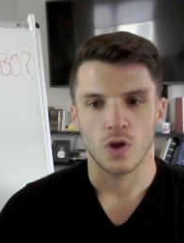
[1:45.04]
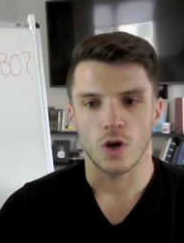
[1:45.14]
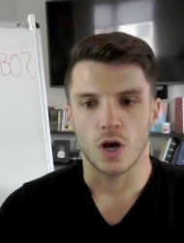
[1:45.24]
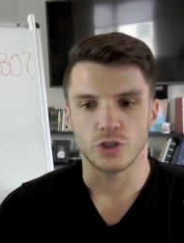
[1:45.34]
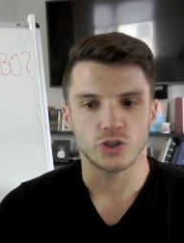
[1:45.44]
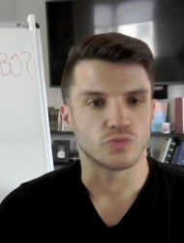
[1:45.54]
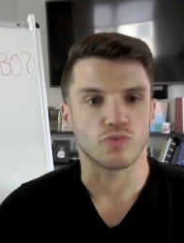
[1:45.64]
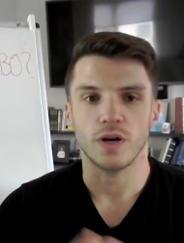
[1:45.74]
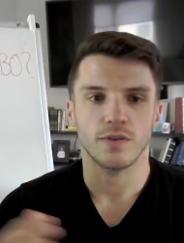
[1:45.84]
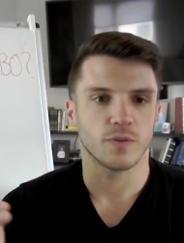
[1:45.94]
Uh, just
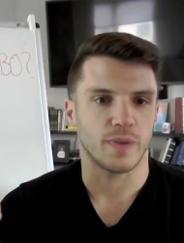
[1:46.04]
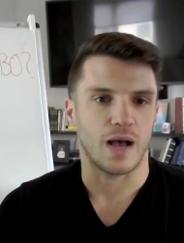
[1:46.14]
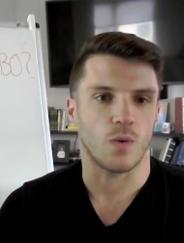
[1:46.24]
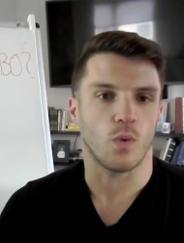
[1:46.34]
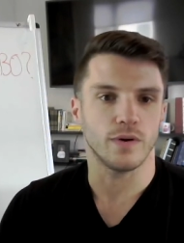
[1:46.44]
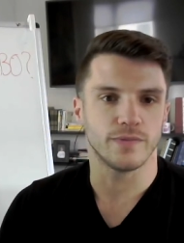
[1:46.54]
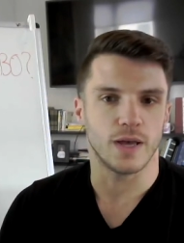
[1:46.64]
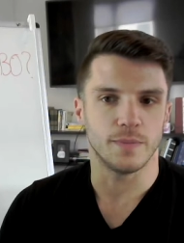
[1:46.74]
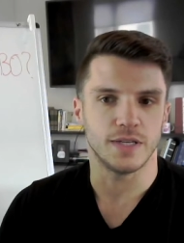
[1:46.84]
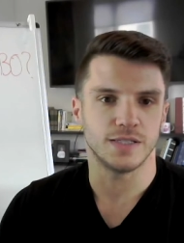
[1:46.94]
right off the bat, one of
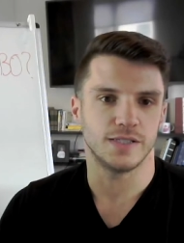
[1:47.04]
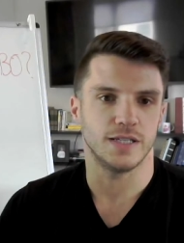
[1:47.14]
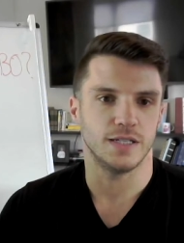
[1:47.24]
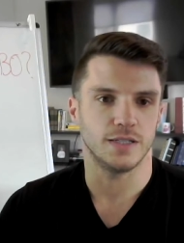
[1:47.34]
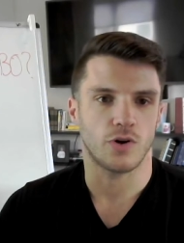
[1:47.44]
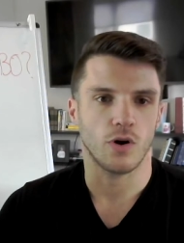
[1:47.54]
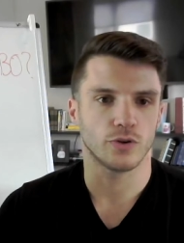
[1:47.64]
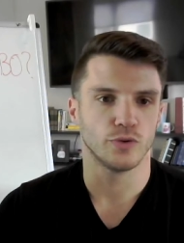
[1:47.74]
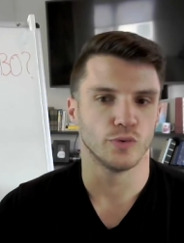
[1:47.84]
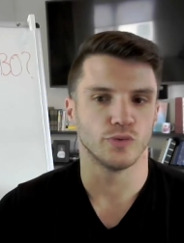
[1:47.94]
them is that
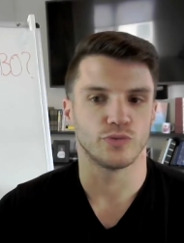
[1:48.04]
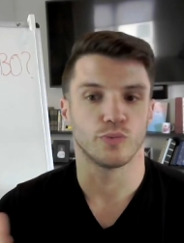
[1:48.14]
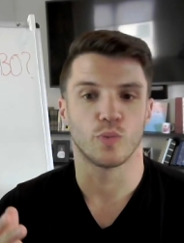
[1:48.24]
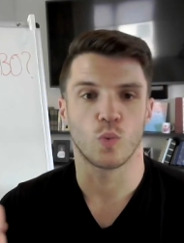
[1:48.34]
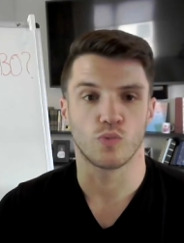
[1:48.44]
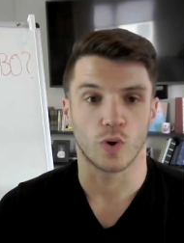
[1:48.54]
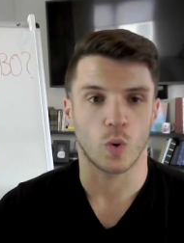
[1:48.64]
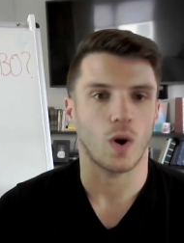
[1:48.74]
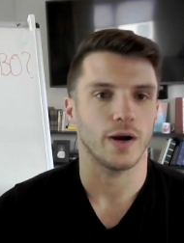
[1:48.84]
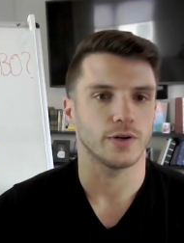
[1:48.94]
CarGurus re
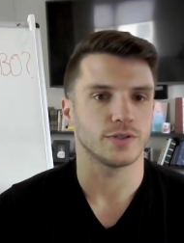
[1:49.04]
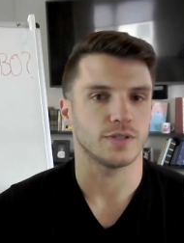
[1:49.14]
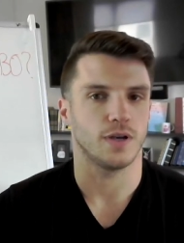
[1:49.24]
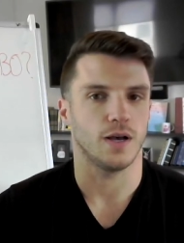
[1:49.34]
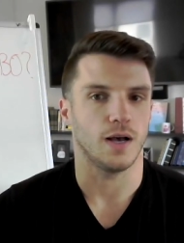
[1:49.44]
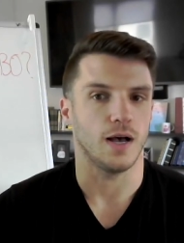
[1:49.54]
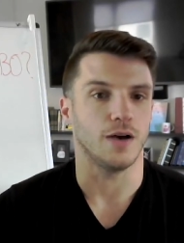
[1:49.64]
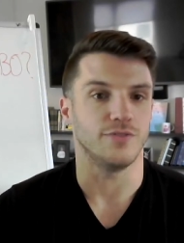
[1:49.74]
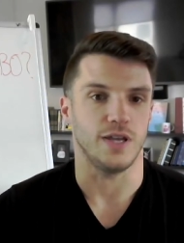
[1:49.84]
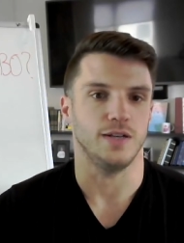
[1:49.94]
requires uh, a
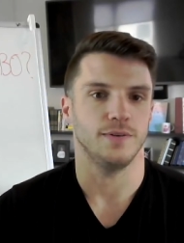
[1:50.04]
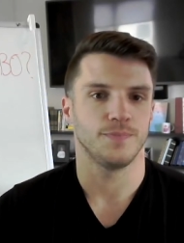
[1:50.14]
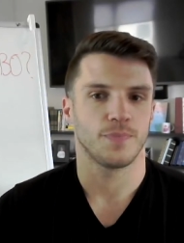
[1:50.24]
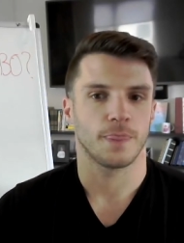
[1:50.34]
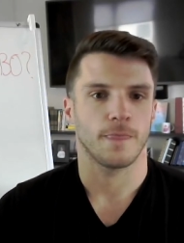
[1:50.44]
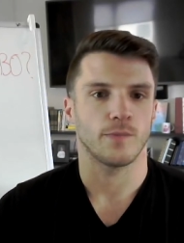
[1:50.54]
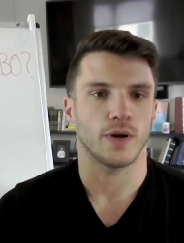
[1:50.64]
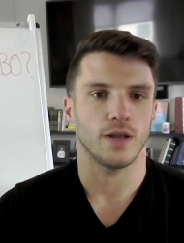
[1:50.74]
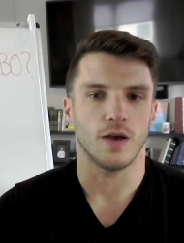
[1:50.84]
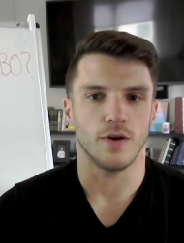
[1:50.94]
V I N,
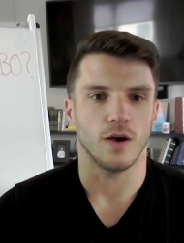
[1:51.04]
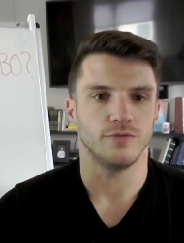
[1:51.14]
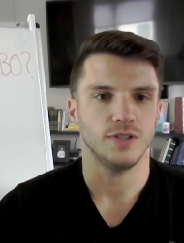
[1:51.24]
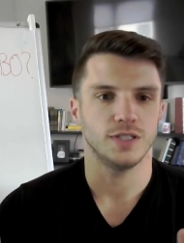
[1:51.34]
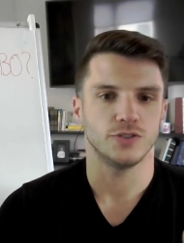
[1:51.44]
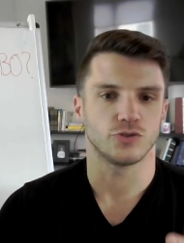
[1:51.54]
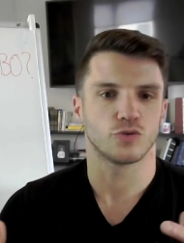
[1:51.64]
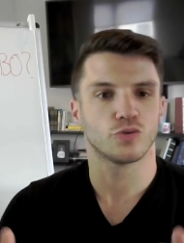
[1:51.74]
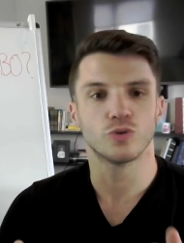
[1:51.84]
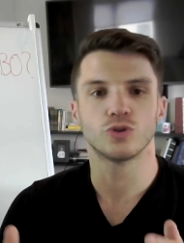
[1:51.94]
right? A, a V I N is a
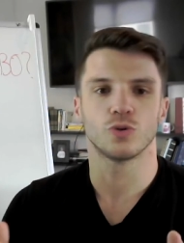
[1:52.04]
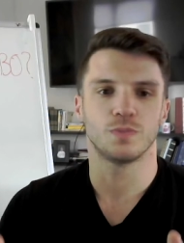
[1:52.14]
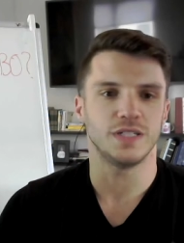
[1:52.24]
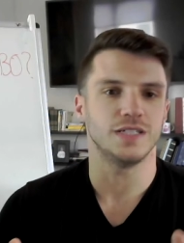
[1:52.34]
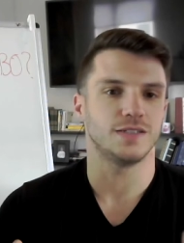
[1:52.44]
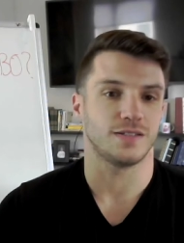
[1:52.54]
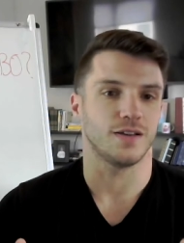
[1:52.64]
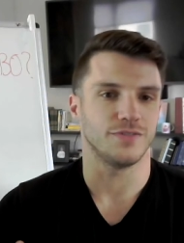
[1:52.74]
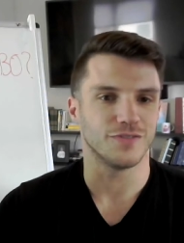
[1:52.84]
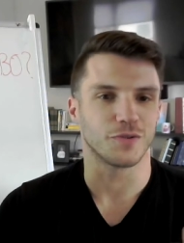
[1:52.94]
crucial piece
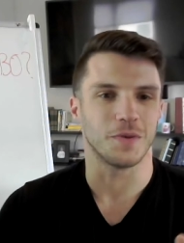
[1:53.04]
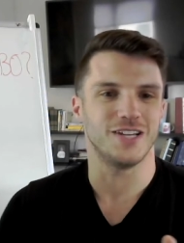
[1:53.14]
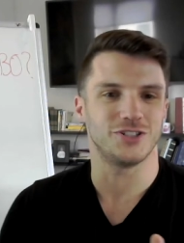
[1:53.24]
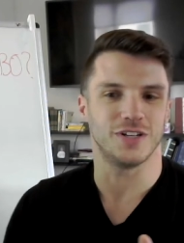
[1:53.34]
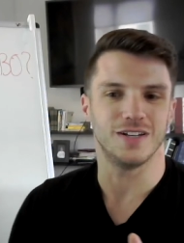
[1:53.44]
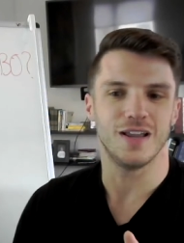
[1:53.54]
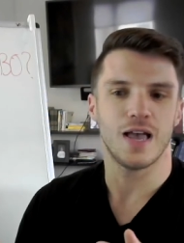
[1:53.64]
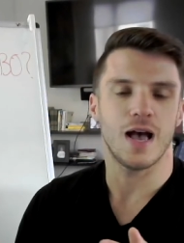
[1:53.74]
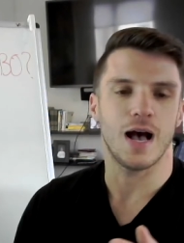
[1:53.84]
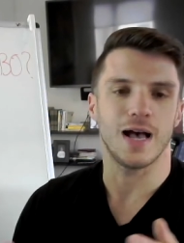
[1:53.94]
of information
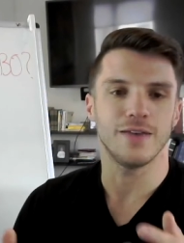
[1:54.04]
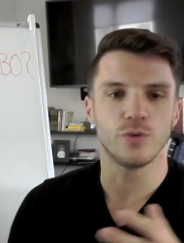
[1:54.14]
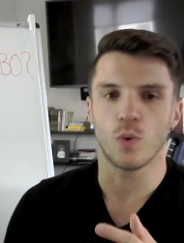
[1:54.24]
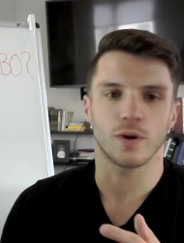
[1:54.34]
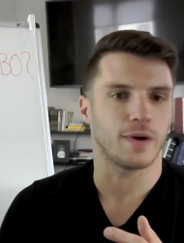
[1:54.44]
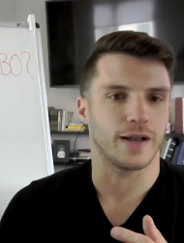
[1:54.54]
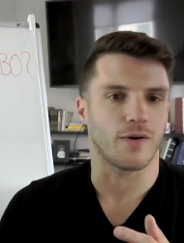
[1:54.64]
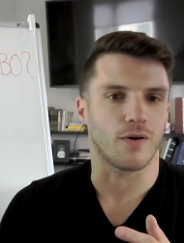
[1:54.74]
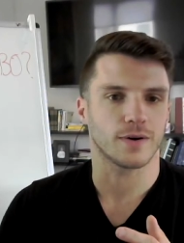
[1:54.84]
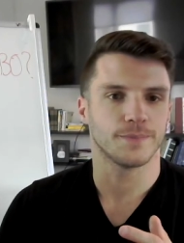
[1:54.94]
uh, if you want to buy a car.